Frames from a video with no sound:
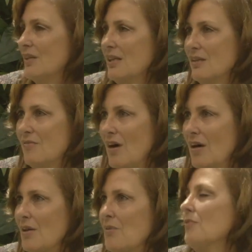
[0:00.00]
They live
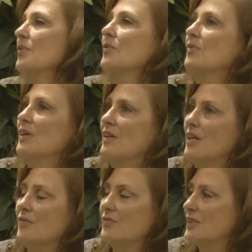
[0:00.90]
on through their
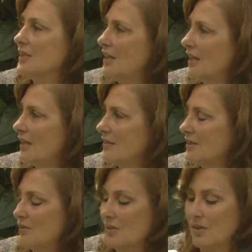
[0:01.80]
gift, and
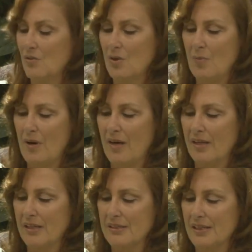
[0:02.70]
certainly Laura
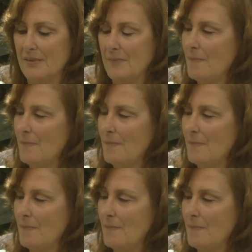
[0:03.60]
Branigan did.